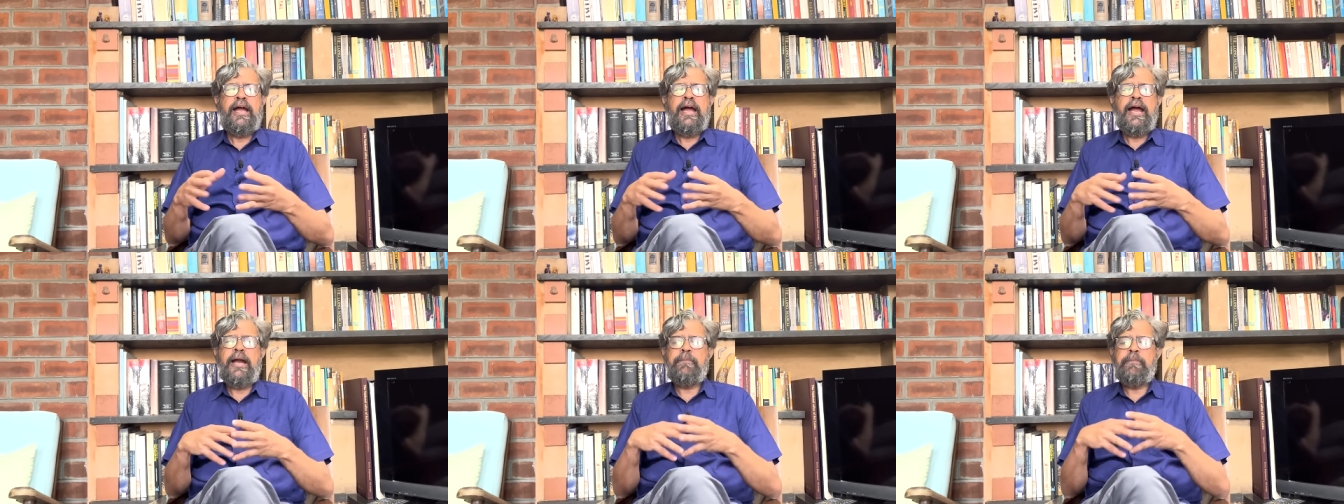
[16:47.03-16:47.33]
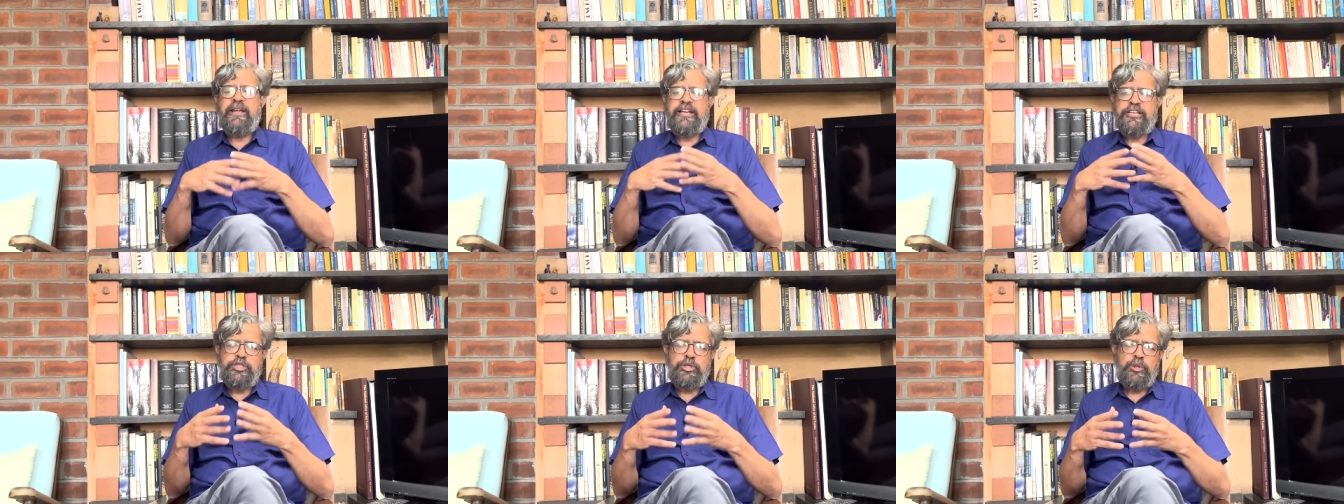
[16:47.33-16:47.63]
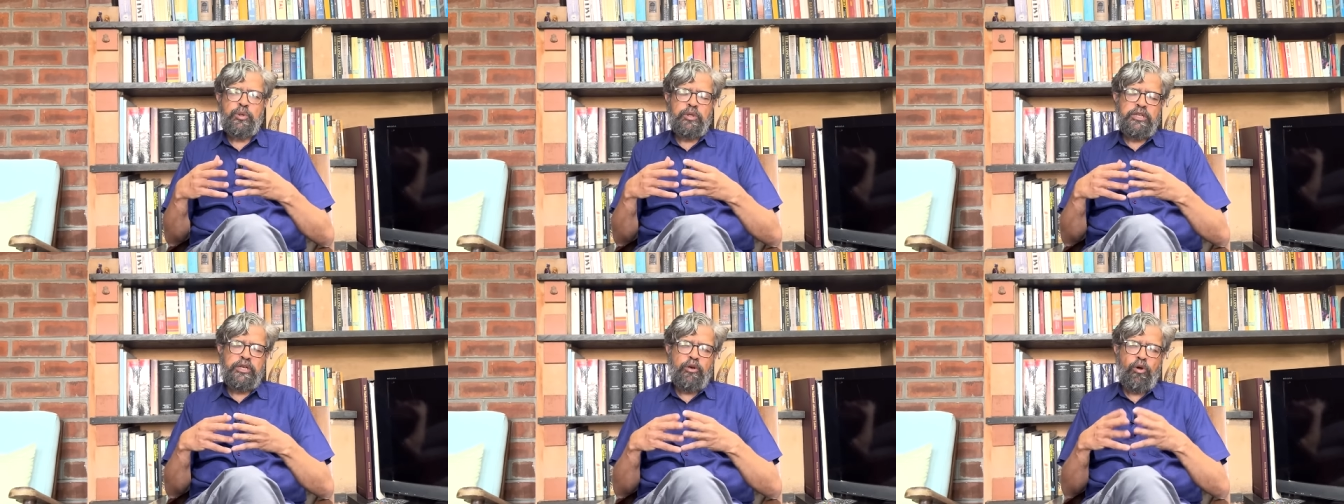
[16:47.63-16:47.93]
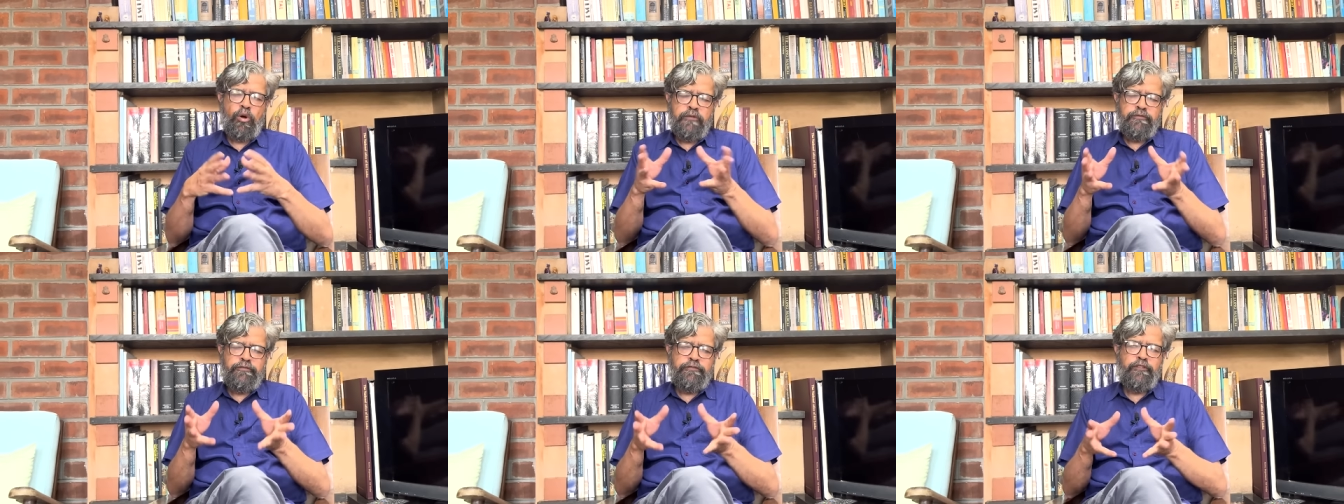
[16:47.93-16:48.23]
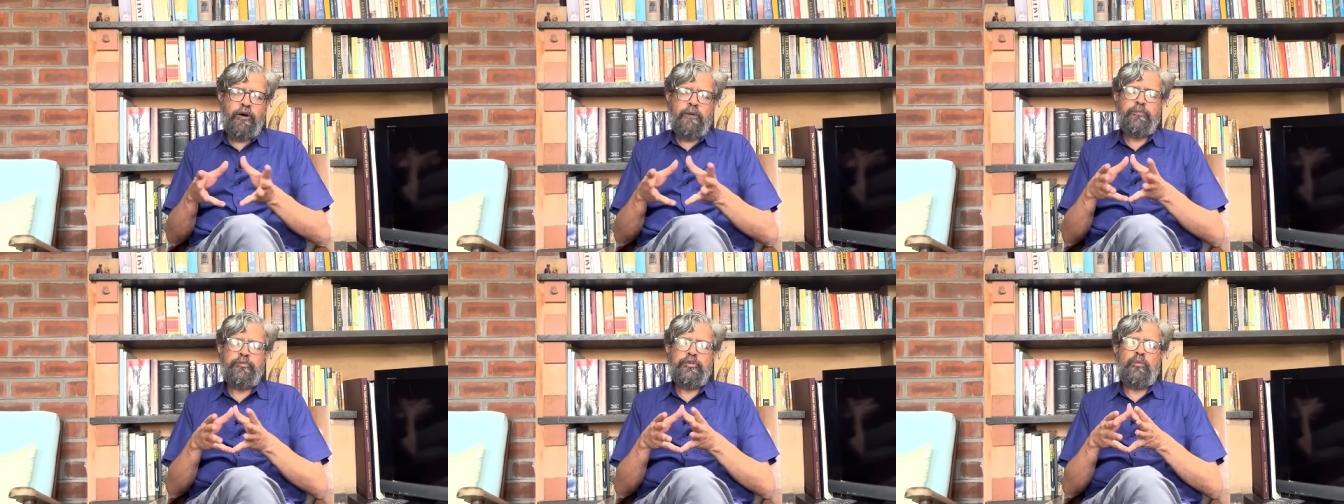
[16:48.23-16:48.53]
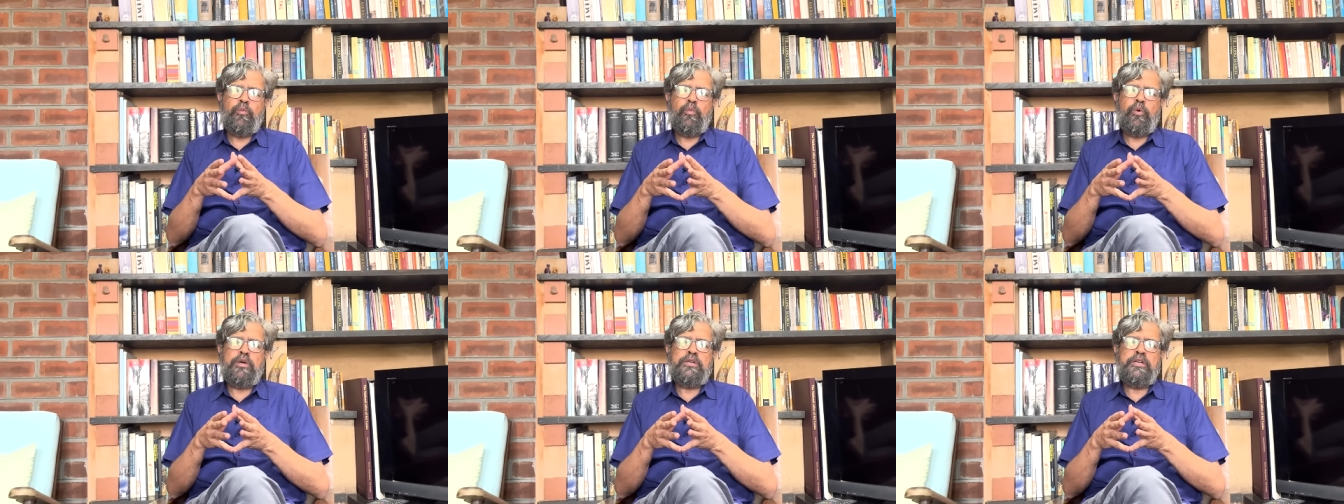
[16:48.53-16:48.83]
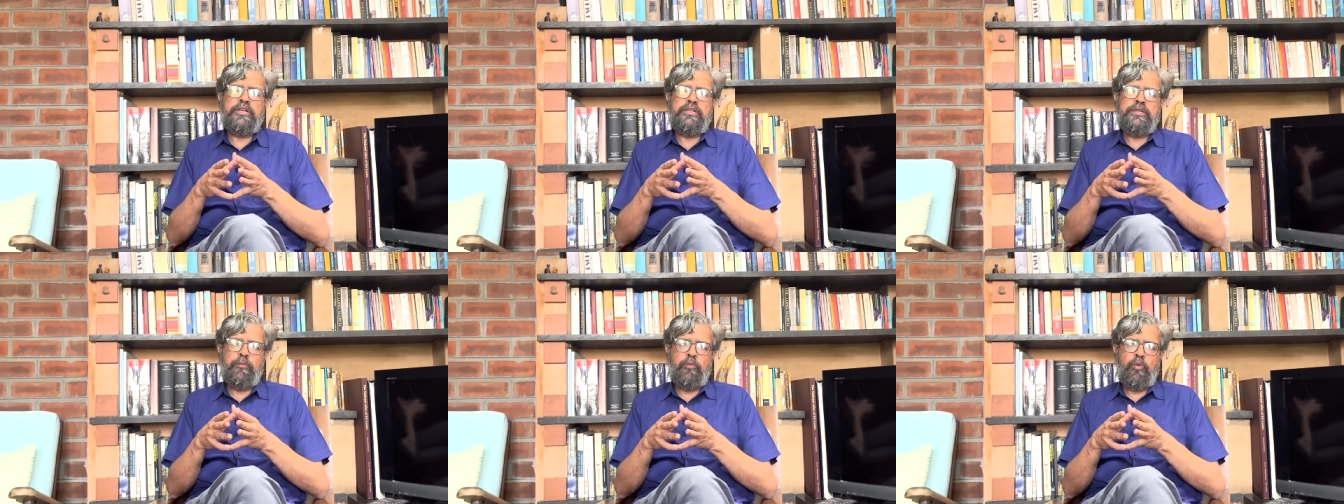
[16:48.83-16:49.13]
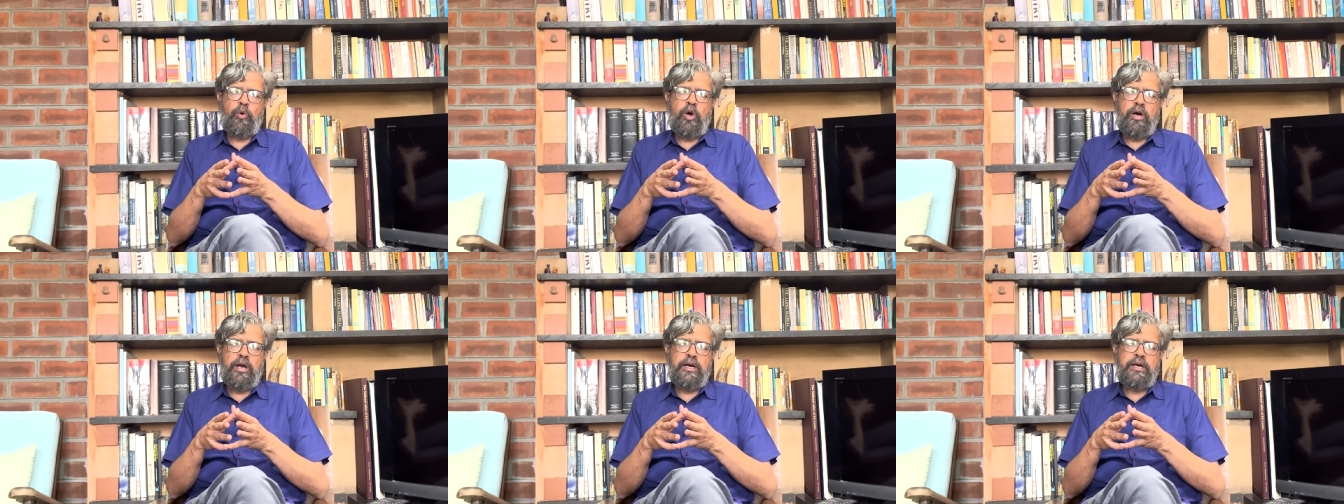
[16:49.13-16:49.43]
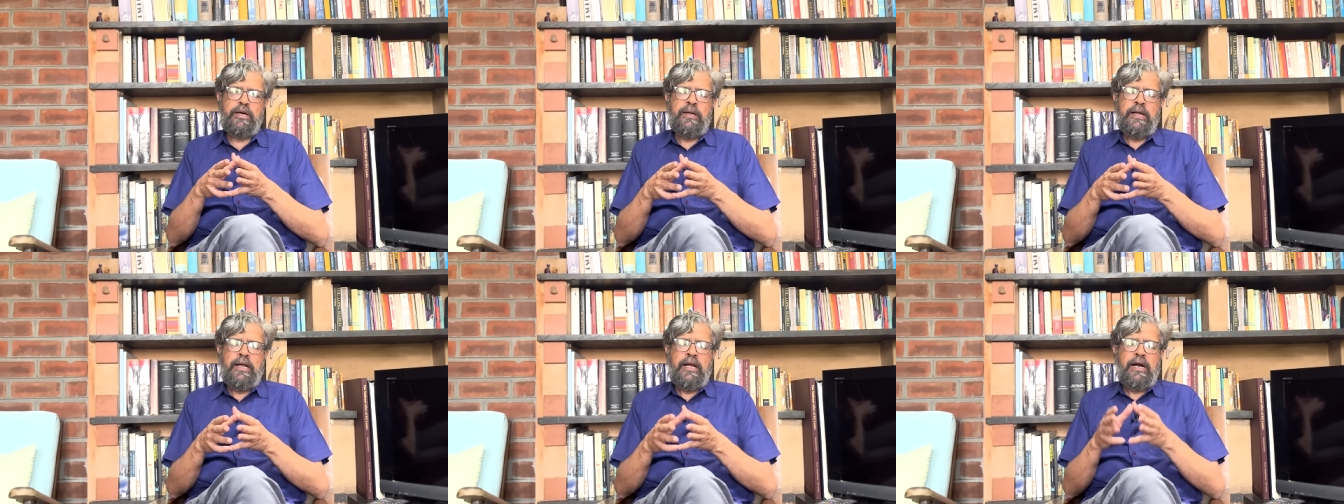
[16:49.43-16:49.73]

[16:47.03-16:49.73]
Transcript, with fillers: and make sure that all forms of water in the ward